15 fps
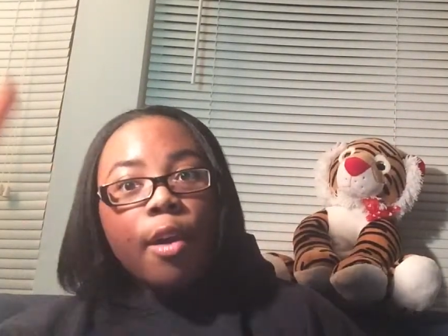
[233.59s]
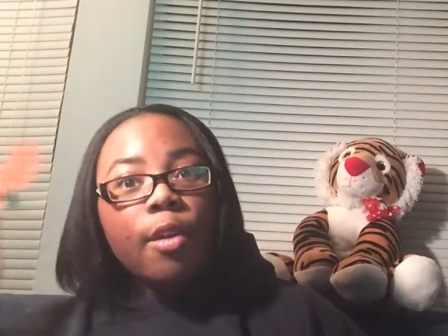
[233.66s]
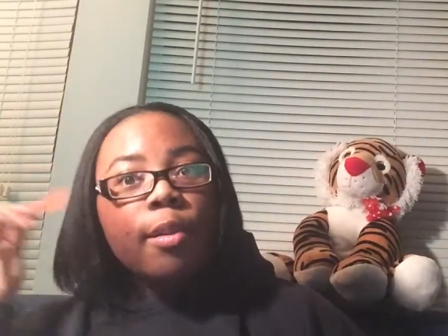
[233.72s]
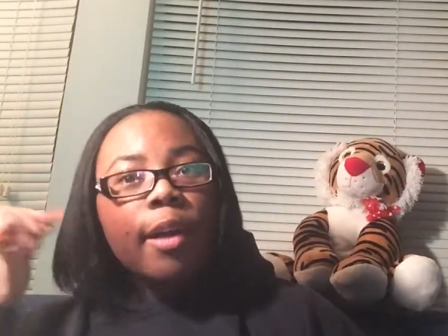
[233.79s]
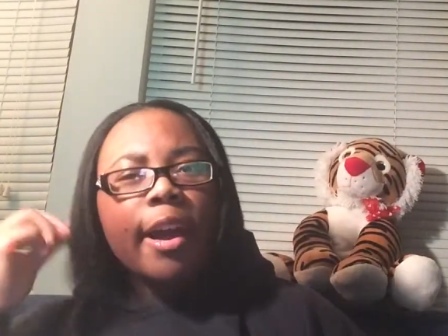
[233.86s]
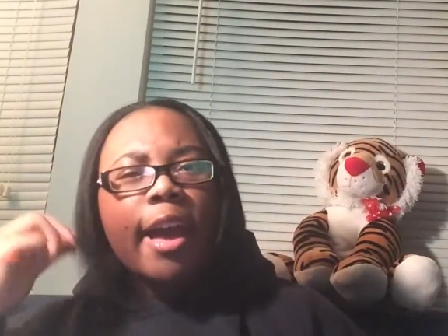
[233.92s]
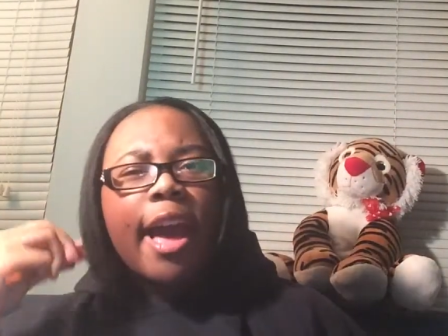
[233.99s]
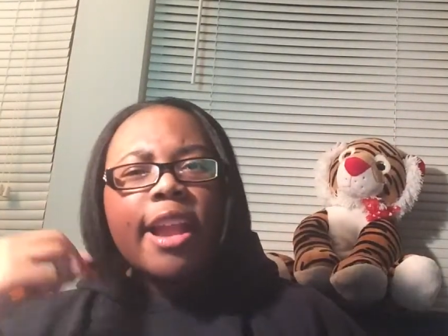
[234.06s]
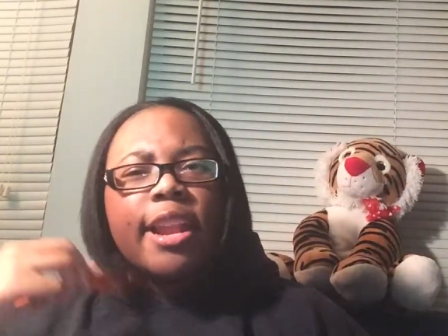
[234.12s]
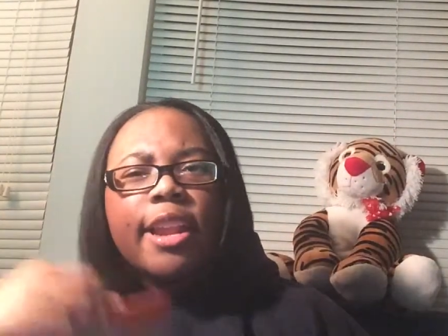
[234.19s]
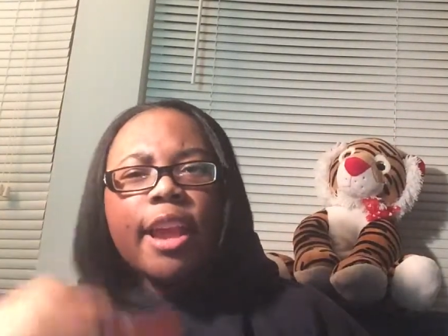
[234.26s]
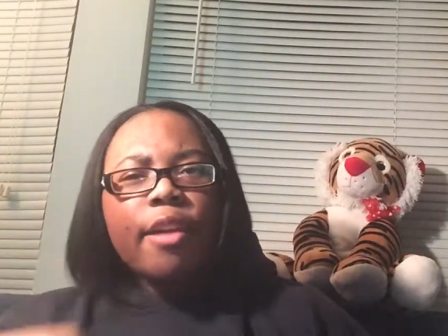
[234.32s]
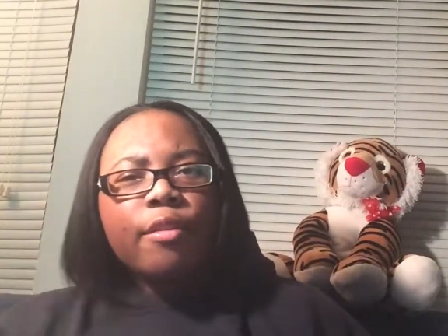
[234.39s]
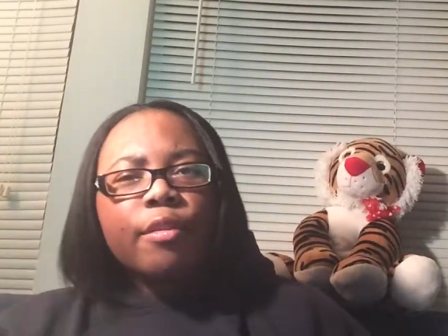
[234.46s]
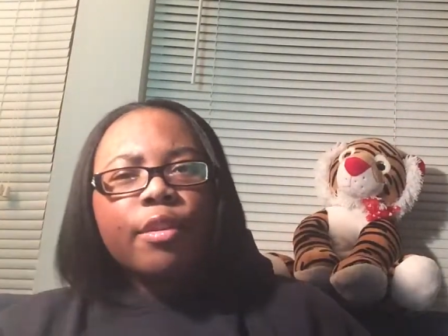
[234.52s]
Like, I
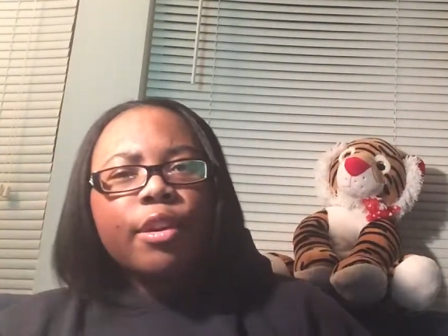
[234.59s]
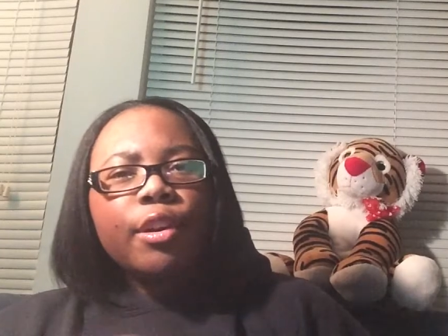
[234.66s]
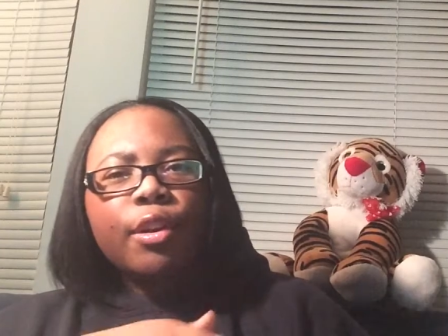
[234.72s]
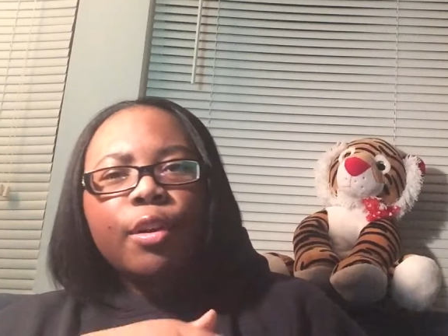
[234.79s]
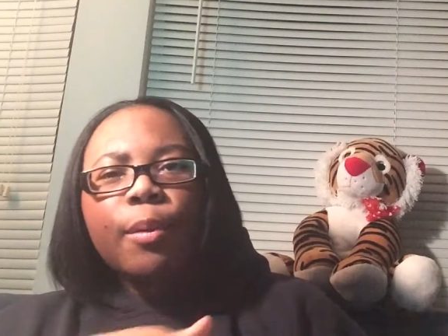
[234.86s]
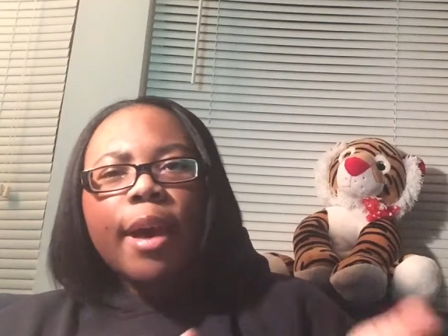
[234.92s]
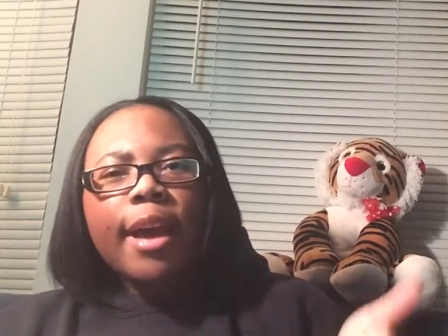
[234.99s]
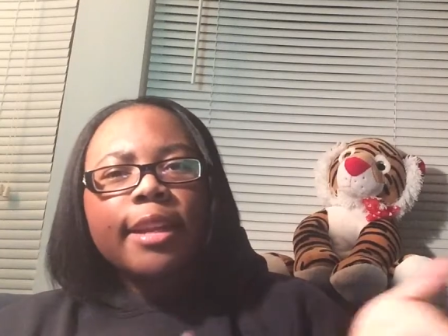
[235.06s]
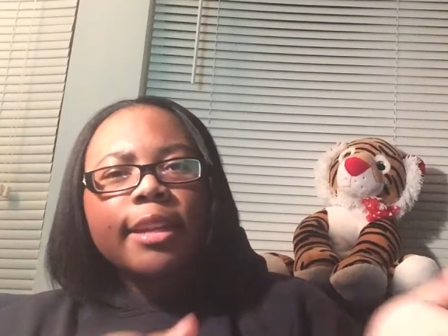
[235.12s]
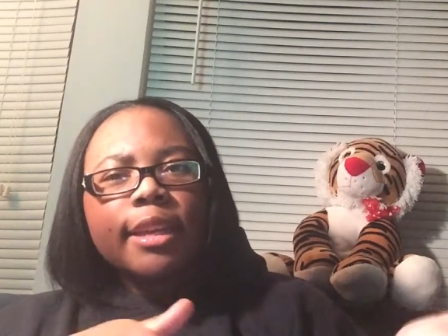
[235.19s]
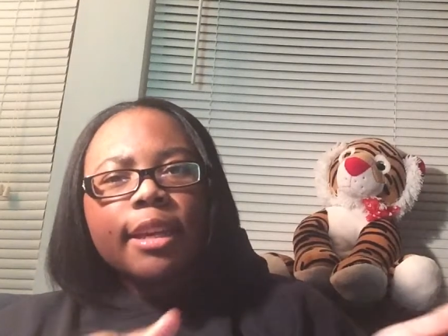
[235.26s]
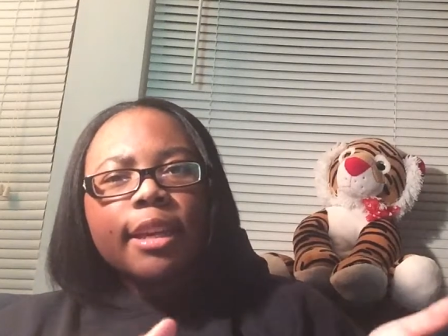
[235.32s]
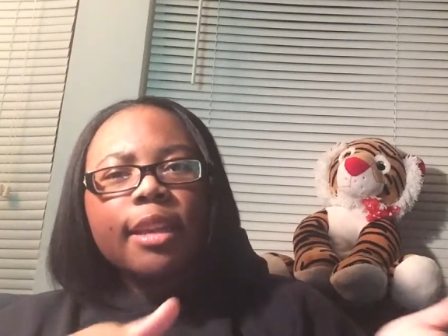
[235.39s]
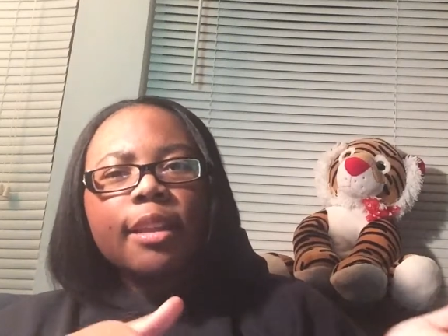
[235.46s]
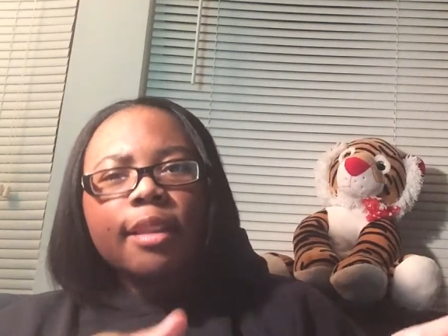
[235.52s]
never knew I
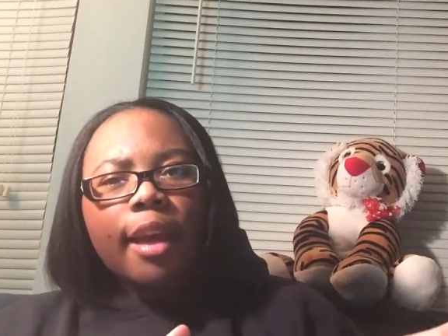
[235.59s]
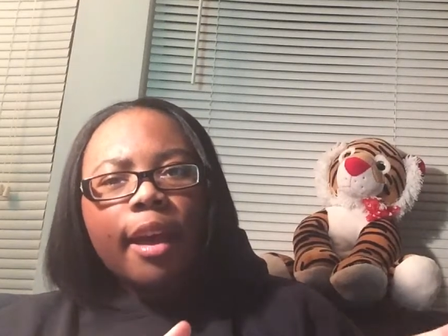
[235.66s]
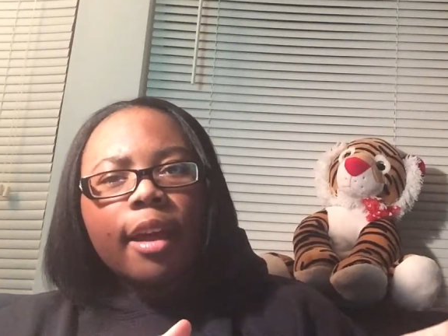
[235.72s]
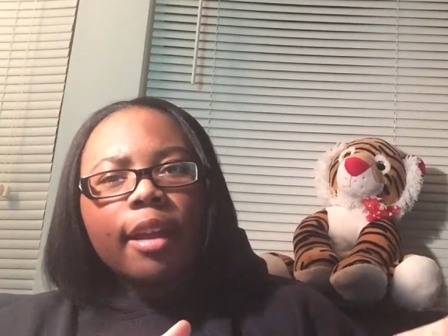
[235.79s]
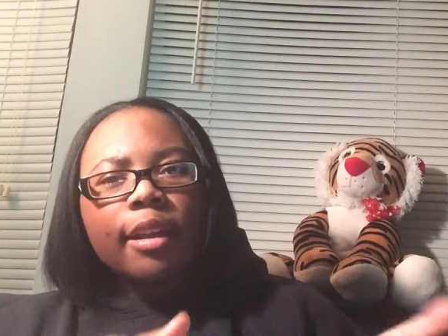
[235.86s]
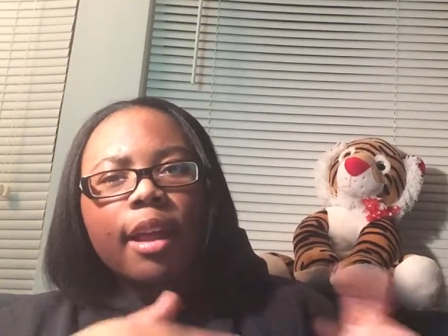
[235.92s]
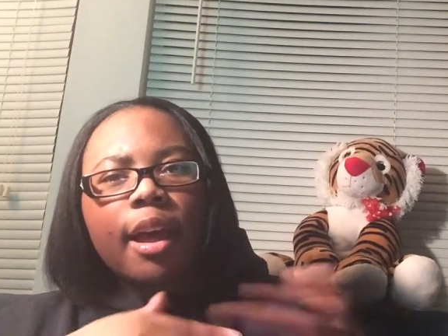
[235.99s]
did that.